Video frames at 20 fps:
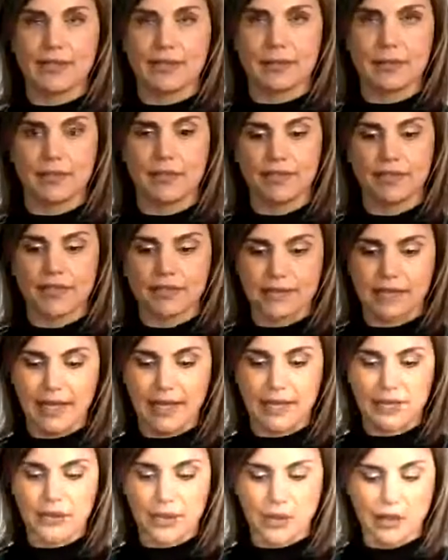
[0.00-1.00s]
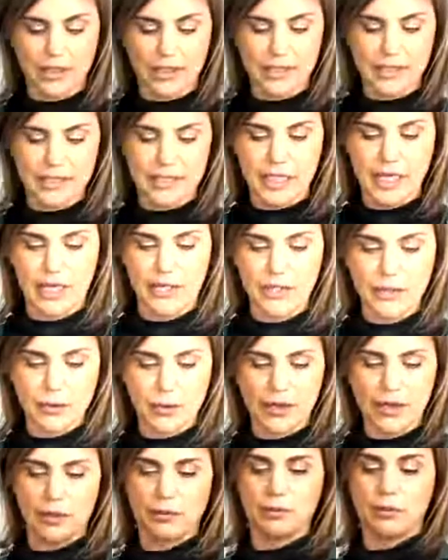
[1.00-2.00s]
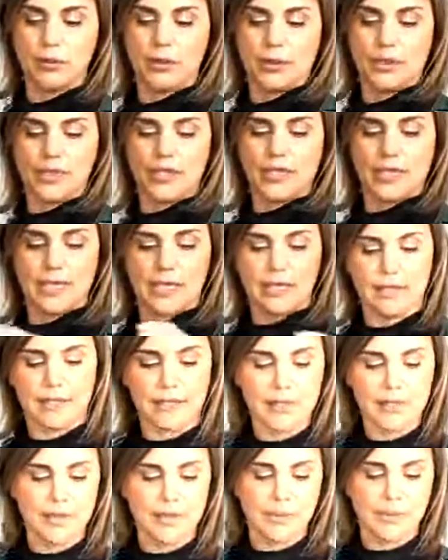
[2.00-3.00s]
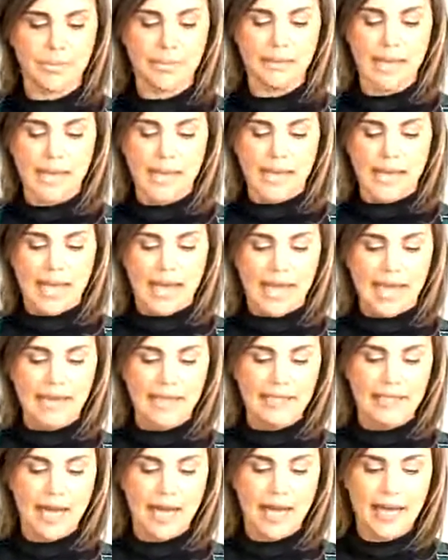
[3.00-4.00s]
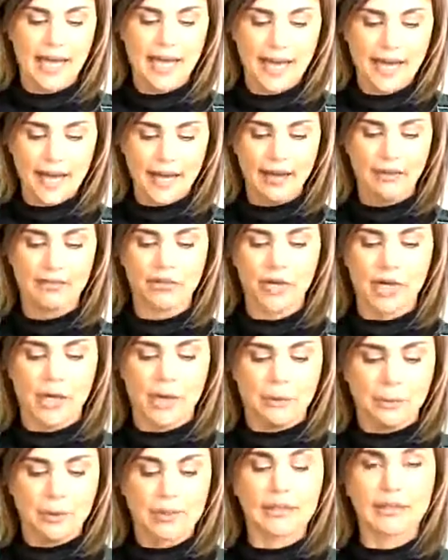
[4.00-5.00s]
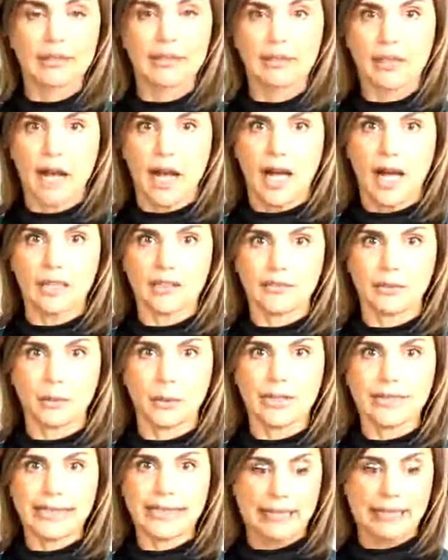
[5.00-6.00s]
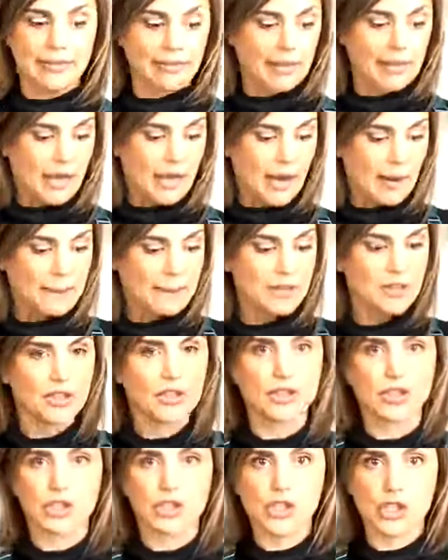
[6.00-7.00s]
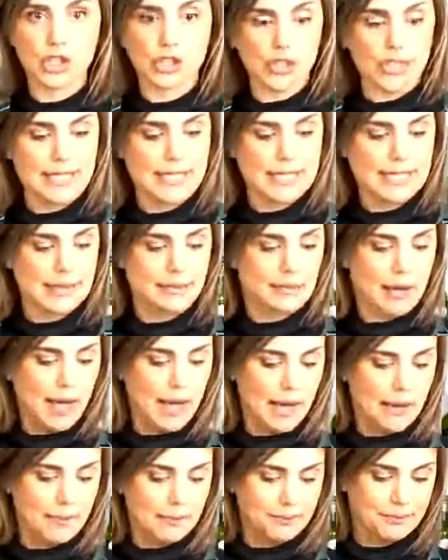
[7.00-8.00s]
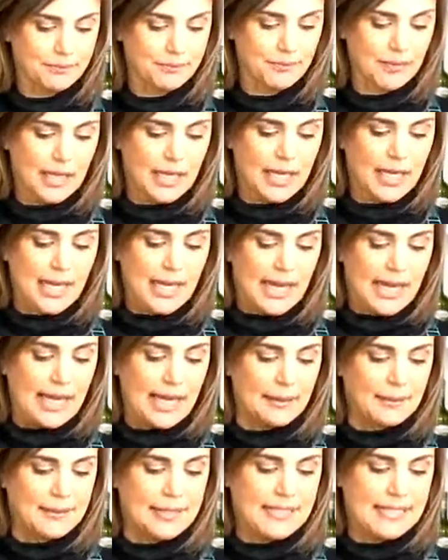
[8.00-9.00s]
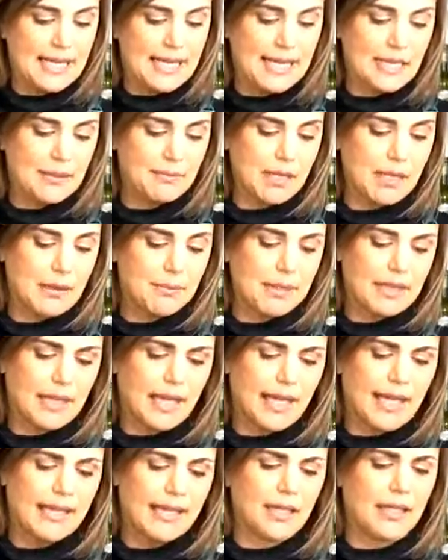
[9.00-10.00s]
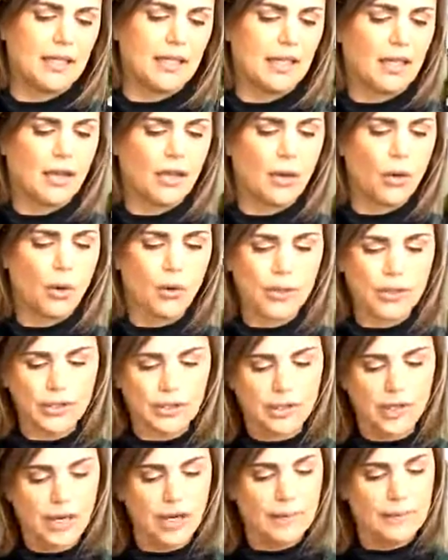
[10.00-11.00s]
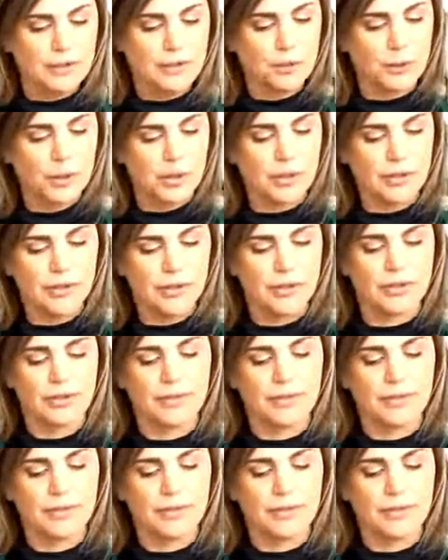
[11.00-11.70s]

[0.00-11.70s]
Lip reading: of these guys already done, so I don't bore you to tears. And I have put a little olive oil in the cups just to grease them up. I'm gonna take maybe like a 1/4 cup's worth